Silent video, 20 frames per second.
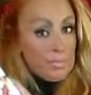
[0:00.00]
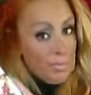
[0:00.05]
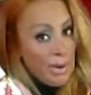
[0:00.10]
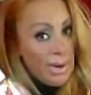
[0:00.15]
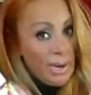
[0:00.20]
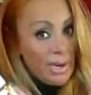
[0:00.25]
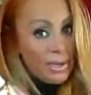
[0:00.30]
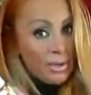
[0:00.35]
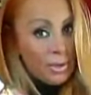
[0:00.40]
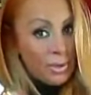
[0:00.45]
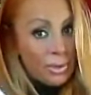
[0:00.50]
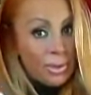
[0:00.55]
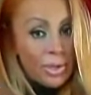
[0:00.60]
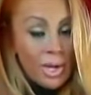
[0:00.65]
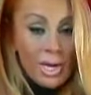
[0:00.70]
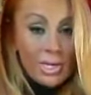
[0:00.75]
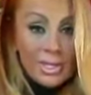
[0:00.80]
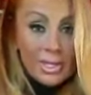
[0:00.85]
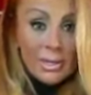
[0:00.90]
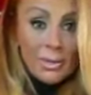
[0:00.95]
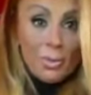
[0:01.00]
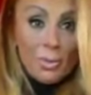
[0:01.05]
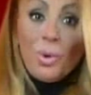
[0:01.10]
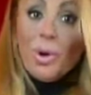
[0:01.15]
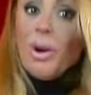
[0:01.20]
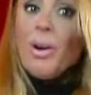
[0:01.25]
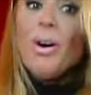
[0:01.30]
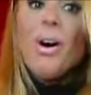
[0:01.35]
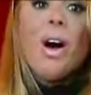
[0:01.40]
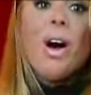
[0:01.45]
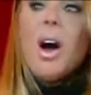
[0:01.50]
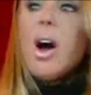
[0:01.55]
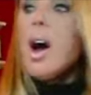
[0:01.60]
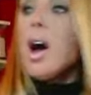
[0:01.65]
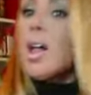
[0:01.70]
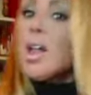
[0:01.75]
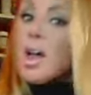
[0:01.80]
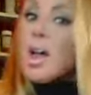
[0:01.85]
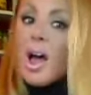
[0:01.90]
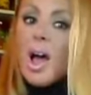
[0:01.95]
my closet? Well,
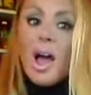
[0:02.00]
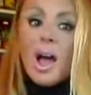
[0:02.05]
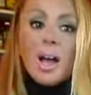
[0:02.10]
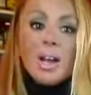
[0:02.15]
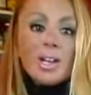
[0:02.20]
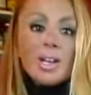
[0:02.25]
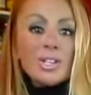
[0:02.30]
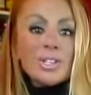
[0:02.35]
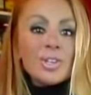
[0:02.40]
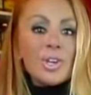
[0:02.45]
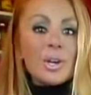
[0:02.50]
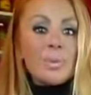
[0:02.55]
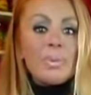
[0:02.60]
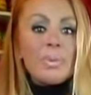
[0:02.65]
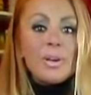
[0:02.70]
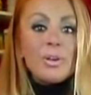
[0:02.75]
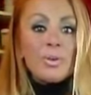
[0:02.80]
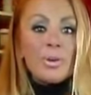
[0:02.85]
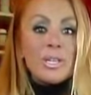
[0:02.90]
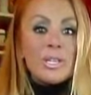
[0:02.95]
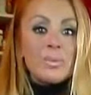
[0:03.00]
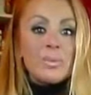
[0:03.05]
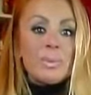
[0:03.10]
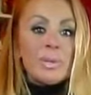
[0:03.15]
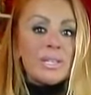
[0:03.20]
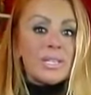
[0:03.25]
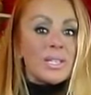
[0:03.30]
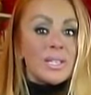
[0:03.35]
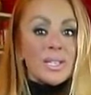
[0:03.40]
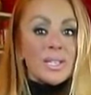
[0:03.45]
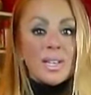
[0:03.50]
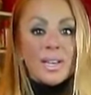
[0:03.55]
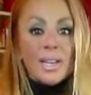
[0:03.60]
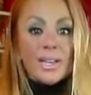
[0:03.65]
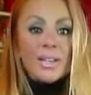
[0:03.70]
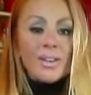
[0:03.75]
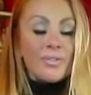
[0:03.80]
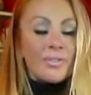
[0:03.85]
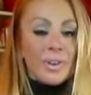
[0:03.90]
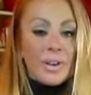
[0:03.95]
it's going to be Christmas
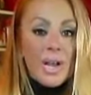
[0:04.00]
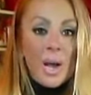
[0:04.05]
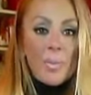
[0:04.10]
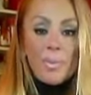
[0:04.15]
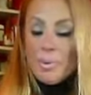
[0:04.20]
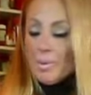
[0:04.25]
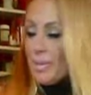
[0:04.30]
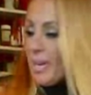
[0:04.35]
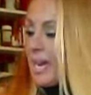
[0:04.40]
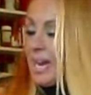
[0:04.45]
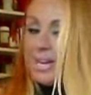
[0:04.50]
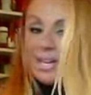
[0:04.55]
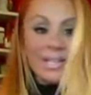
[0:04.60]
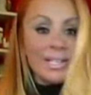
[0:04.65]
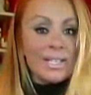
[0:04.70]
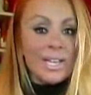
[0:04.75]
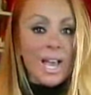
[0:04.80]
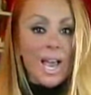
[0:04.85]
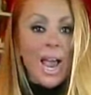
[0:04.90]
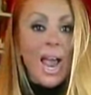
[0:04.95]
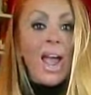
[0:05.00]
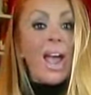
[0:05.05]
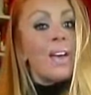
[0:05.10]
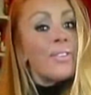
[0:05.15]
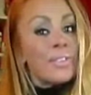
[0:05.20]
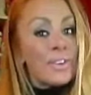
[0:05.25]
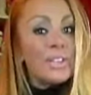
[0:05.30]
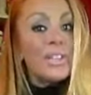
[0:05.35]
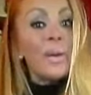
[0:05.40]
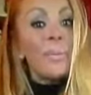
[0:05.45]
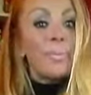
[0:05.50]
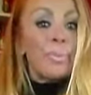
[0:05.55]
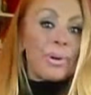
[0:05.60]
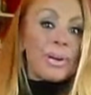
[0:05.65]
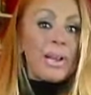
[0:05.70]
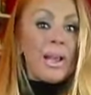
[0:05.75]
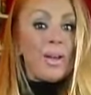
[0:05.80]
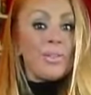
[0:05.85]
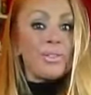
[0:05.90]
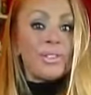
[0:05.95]
in a couple days, and then they
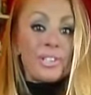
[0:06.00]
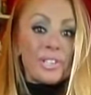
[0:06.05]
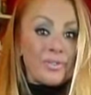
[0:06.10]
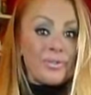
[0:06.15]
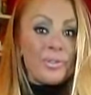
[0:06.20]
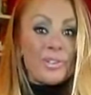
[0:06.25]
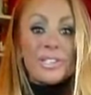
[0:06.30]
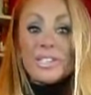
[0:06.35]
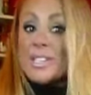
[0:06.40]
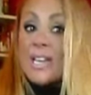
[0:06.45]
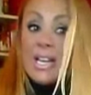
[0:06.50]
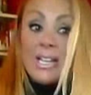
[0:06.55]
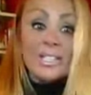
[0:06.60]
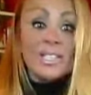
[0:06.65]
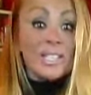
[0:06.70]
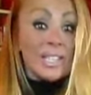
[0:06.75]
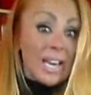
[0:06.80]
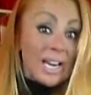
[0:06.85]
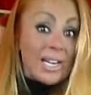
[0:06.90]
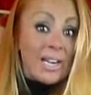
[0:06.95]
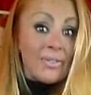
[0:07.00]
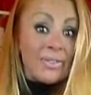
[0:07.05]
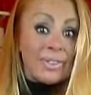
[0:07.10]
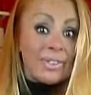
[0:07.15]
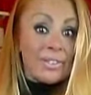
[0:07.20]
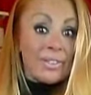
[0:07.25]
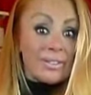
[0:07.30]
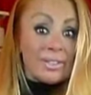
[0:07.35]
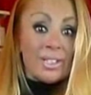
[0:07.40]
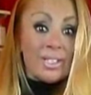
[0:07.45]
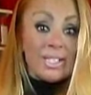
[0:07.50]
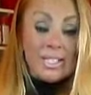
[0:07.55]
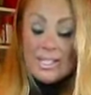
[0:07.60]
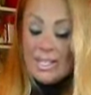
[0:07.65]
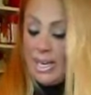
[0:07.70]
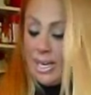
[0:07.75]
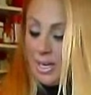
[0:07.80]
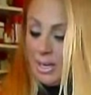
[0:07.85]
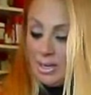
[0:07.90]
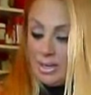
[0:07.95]
bring out the different scents that I never
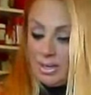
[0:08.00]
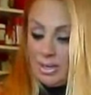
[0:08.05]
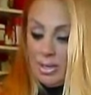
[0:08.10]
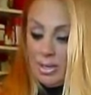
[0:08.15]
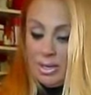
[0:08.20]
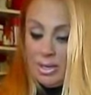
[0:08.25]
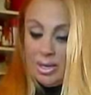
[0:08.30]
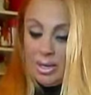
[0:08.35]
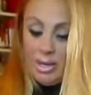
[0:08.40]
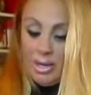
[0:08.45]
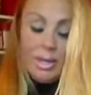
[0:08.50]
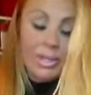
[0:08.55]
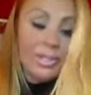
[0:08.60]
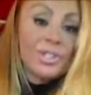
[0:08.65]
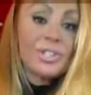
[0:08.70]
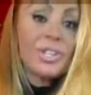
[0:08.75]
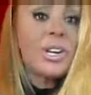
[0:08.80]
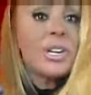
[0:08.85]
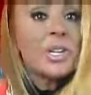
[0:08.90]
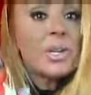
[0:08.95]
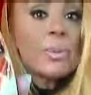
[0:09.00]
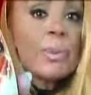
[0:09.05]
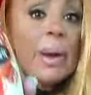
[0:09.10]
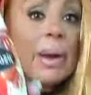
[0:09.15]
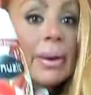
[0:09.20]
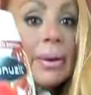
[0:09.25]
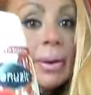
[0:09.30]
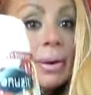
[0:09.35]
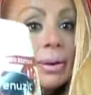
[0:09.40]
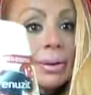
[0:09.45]
seen. Gingerbread.